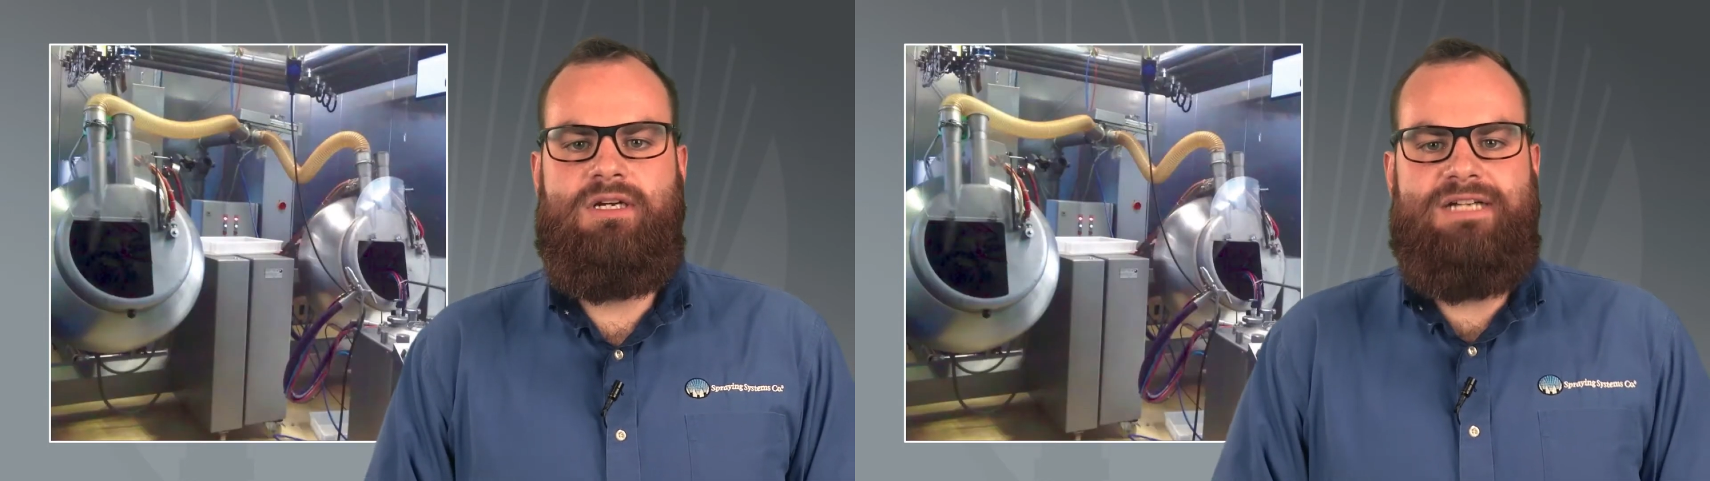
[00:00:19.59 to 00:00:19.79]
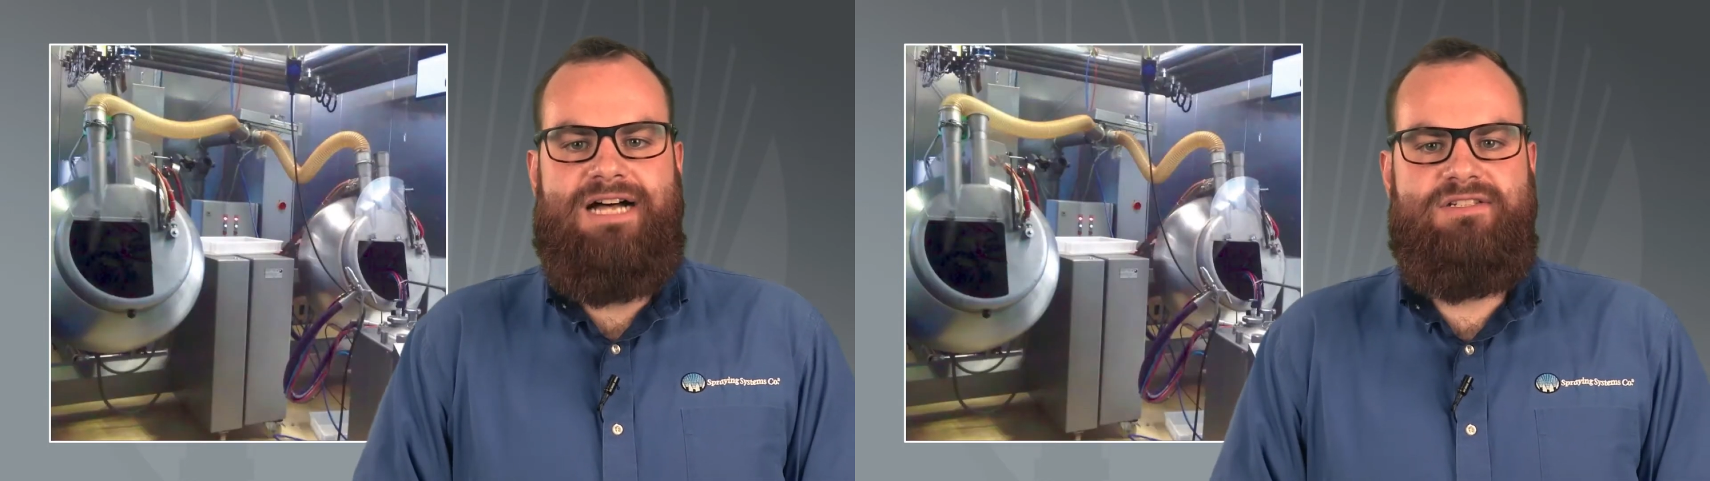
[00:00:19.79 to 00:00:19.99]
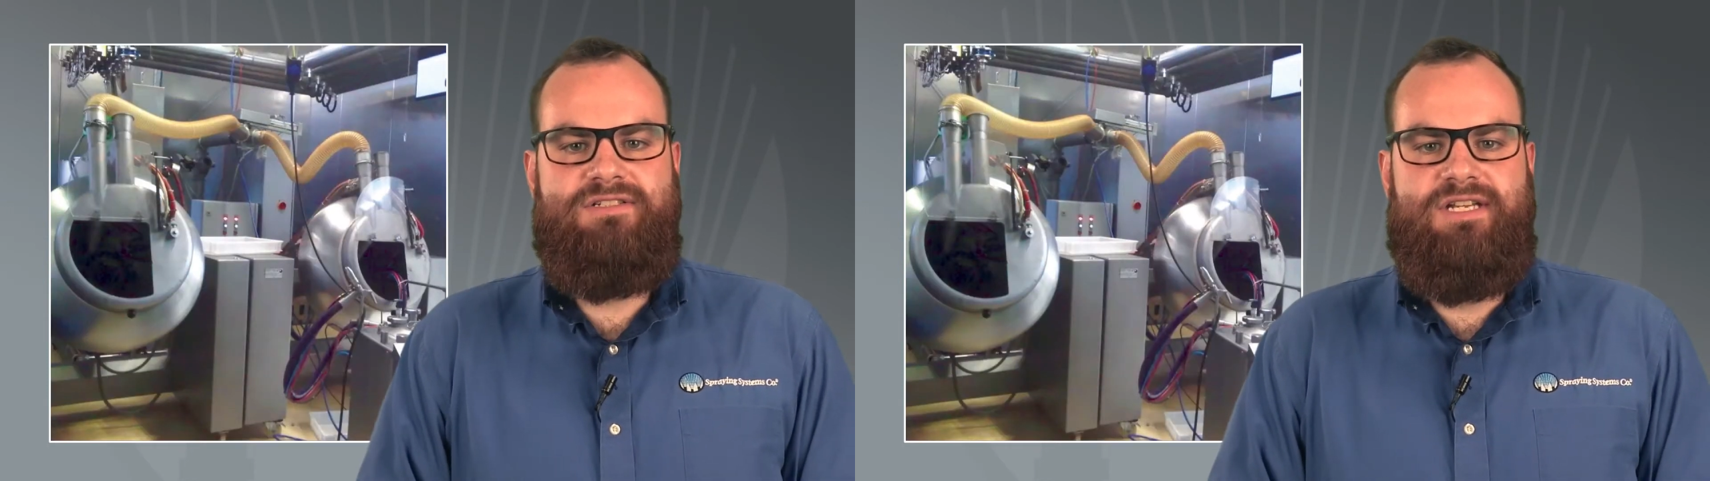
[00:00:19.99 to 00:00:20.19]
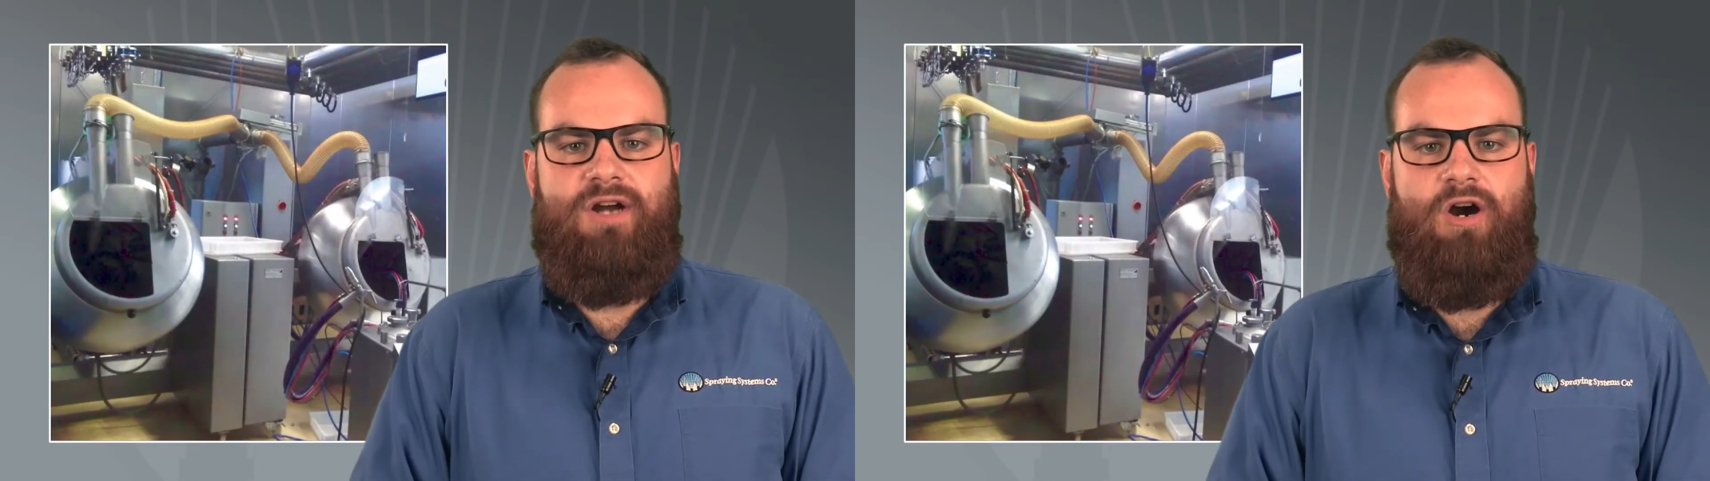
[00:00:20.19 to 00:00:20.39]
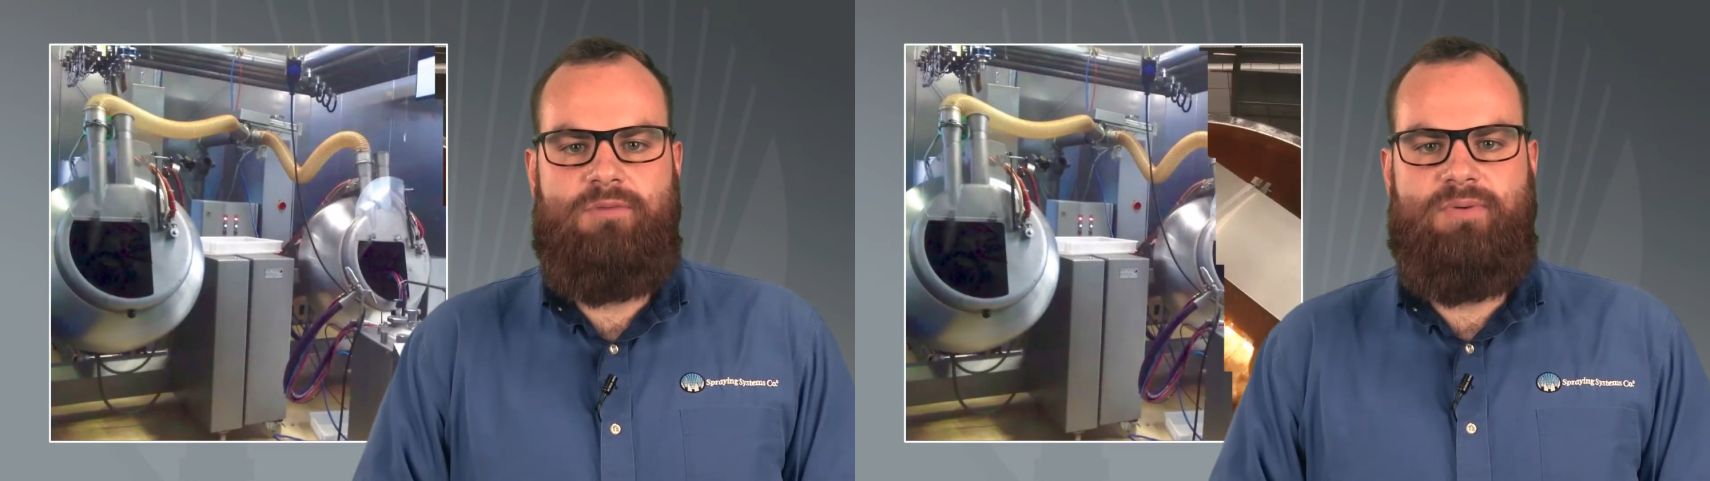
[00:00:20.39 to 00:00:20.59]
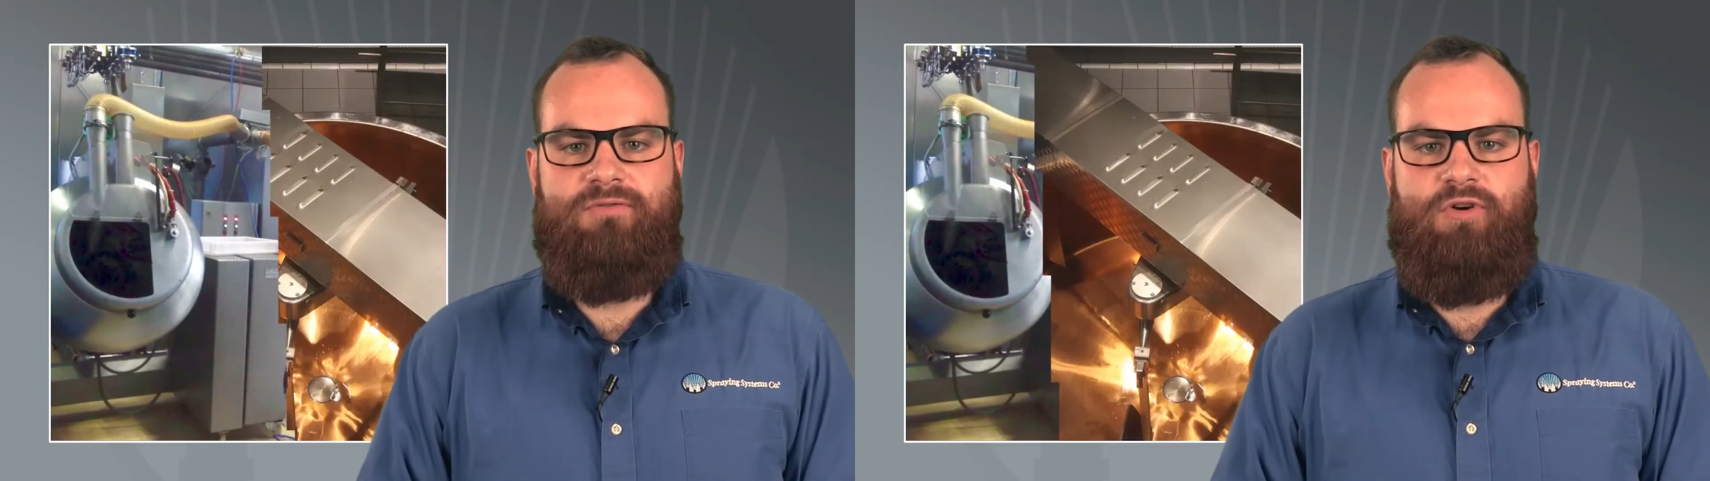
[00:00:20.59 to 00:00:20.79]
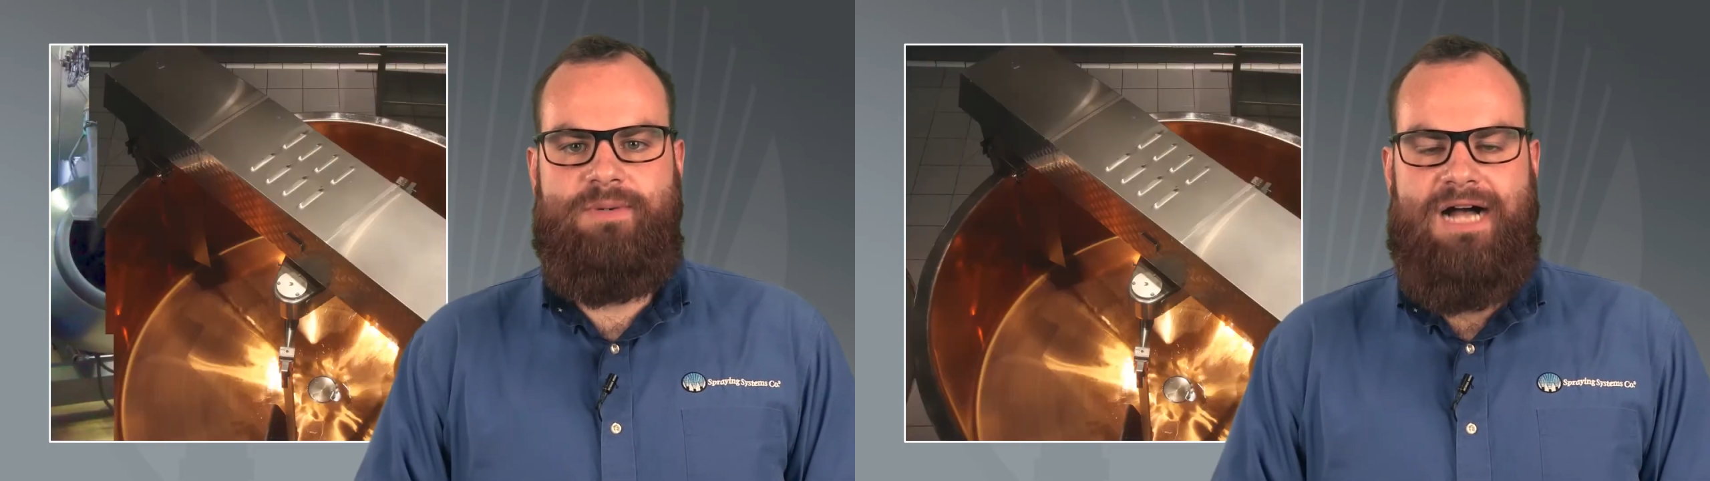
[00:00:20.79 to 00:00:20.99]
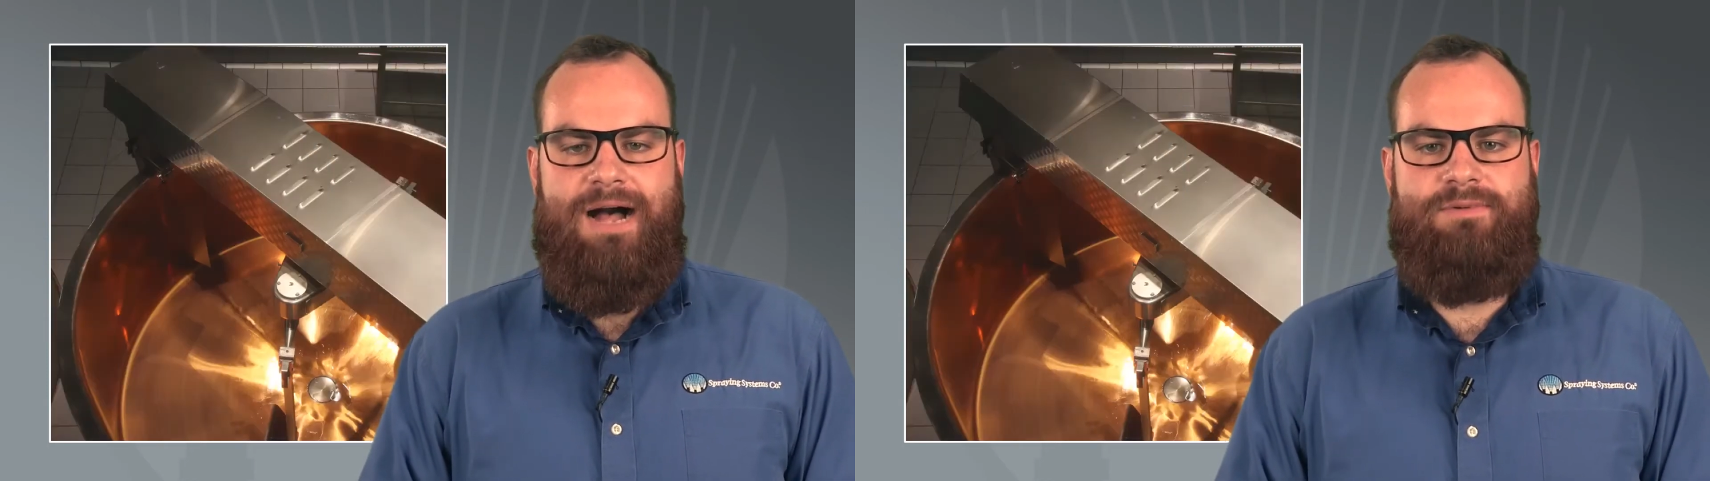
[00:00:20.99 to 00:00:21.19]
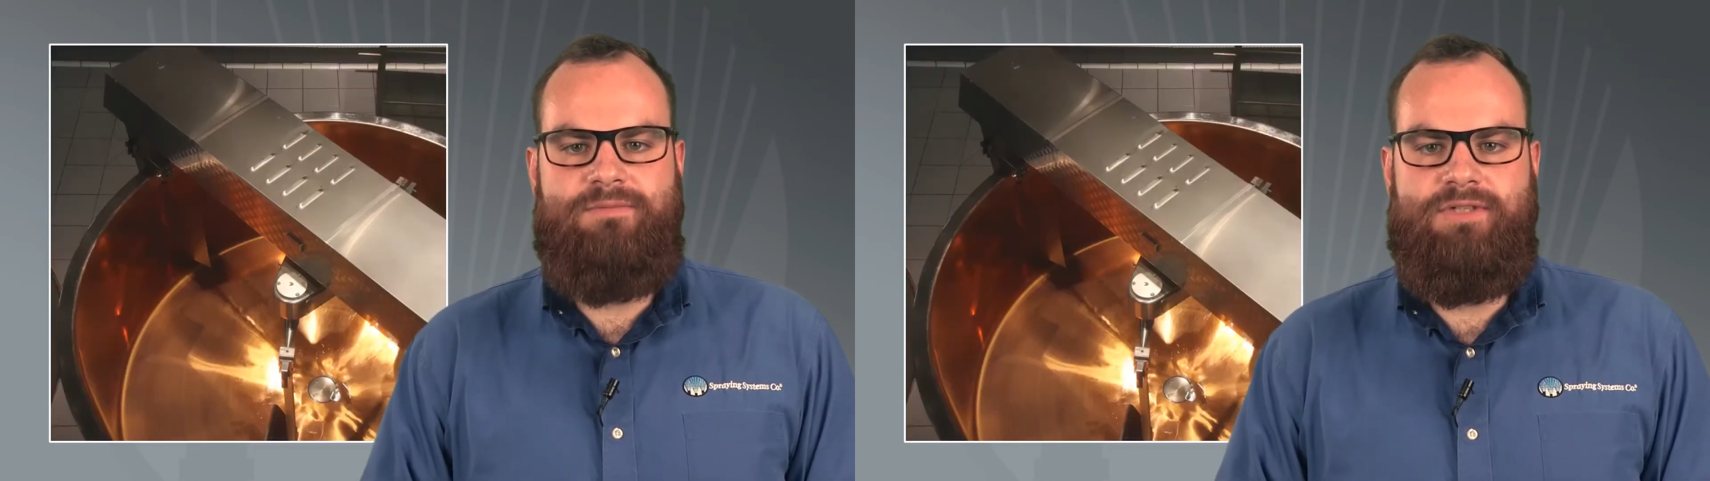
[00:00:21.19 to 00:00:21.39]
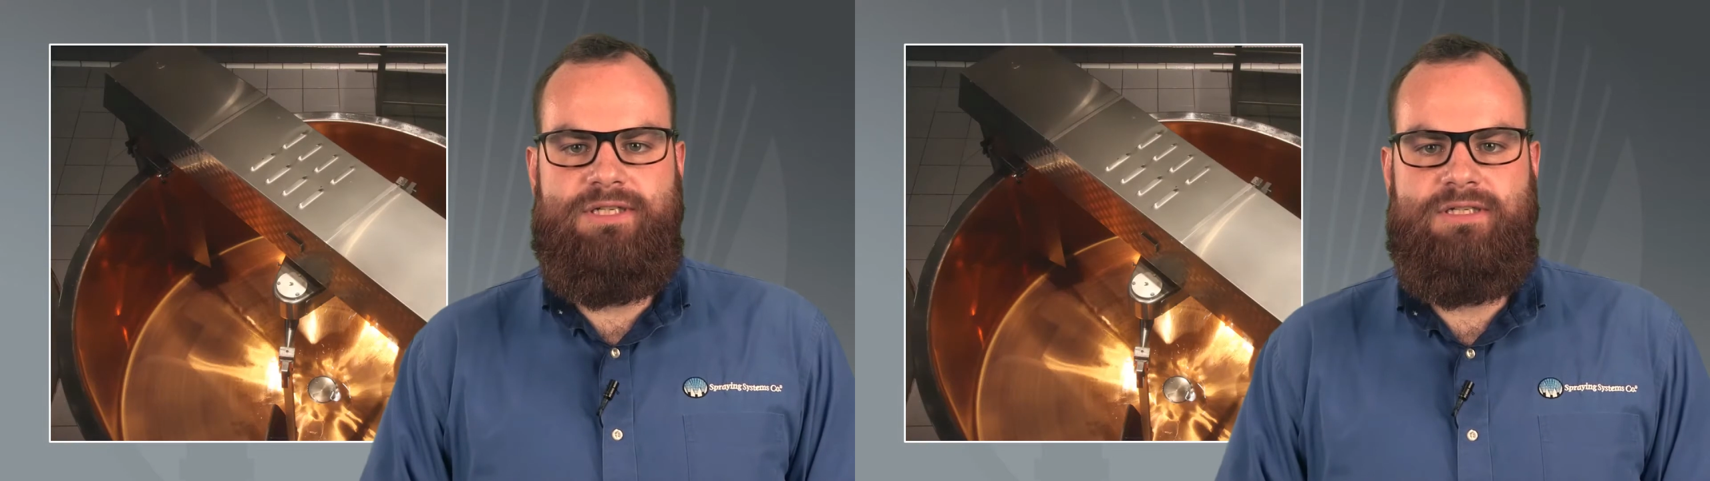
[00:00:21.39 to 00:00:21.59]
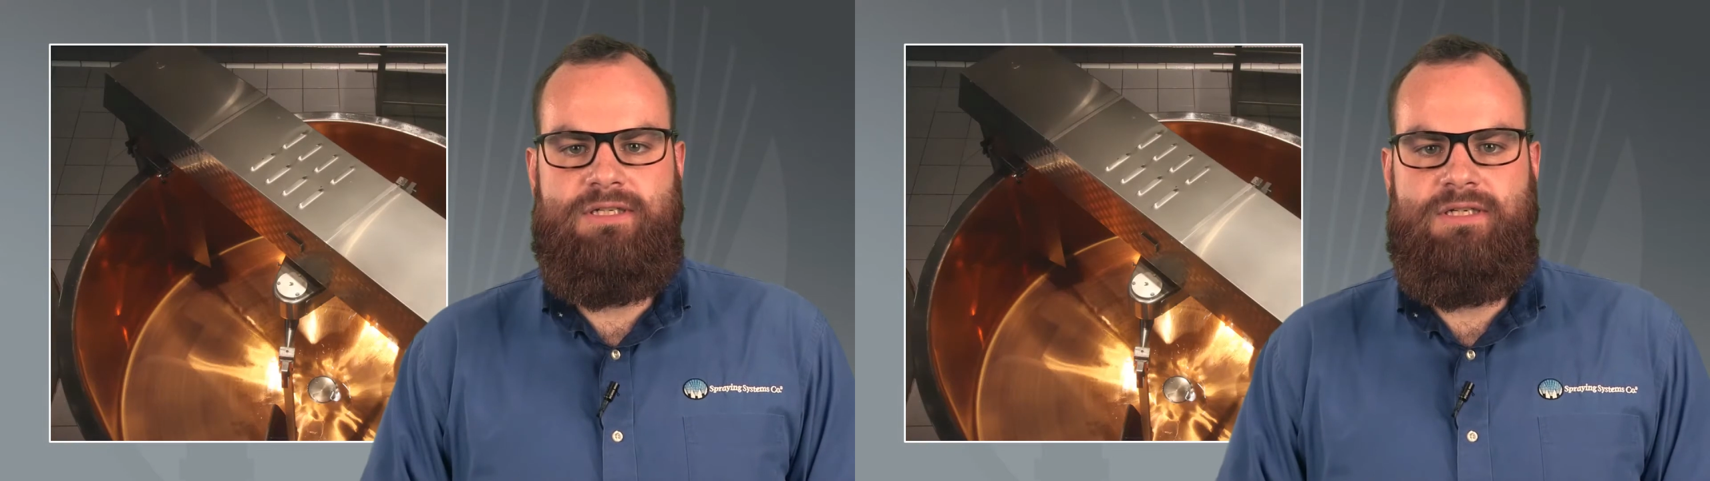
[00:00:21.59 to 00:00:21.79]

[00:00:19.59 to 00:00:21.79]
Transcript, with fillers: Nozzles that aren't performing optimally